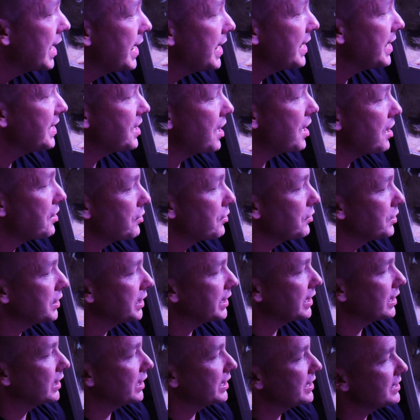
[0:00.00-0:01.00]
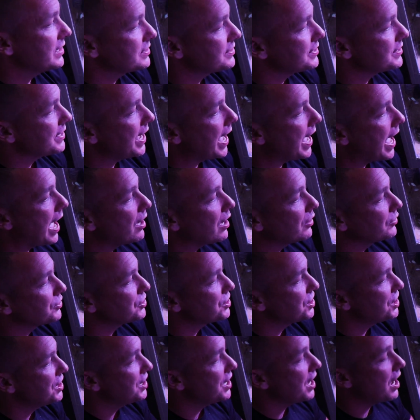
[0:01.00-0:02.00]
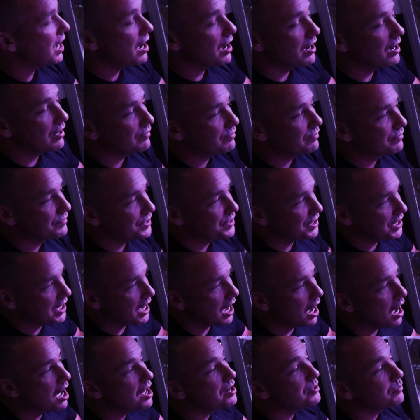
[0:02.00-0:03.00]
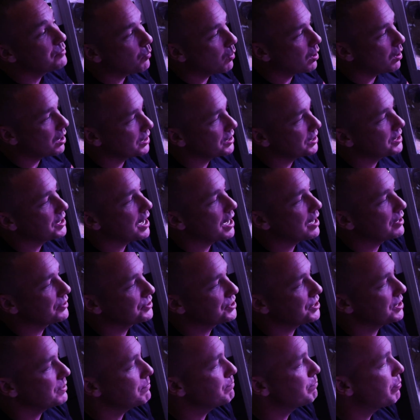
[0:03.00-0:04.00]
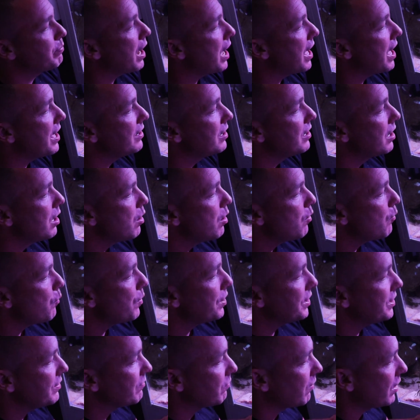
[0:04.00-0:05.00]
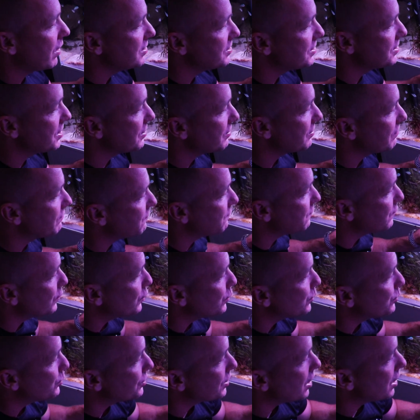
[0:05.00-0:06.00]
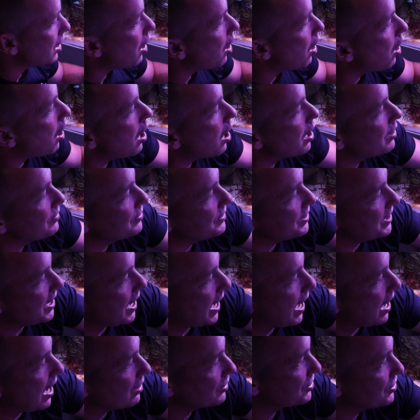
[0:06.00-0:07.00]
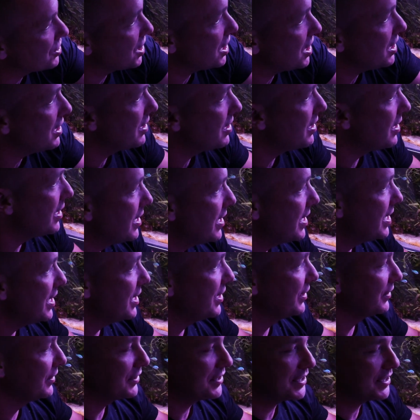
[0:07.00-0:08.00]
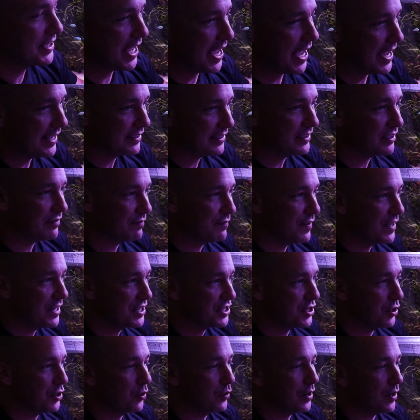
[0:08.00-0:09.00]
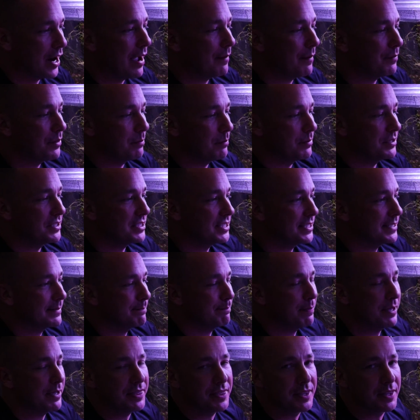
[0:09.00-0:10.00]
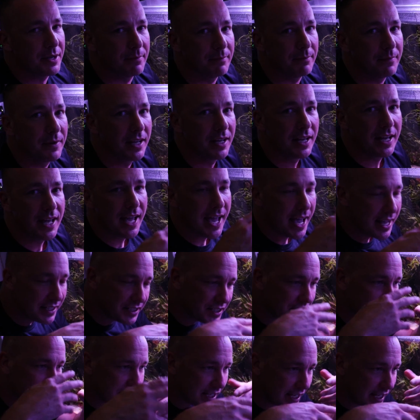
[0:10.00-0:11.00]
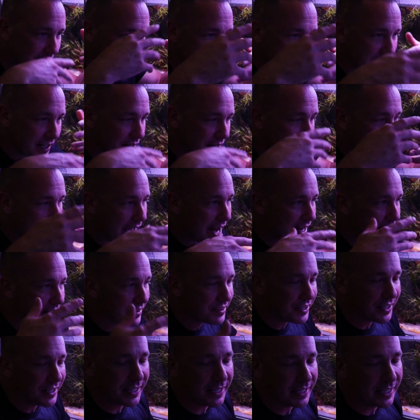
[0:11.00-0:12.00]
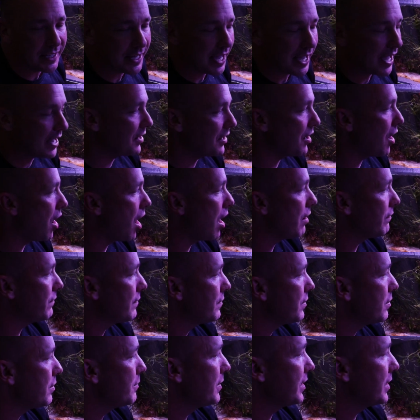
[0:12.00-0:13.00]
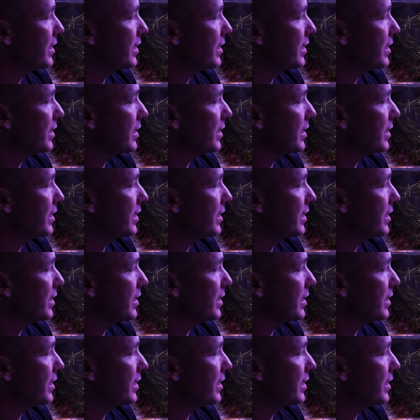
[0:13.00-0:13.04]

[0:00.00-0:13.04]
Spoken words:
He not only cleans the algae of the unwanted algae, but when he runs out of food on the algae, he'll take the fish, he'll grab them and spin them and just eat anything he can off of them,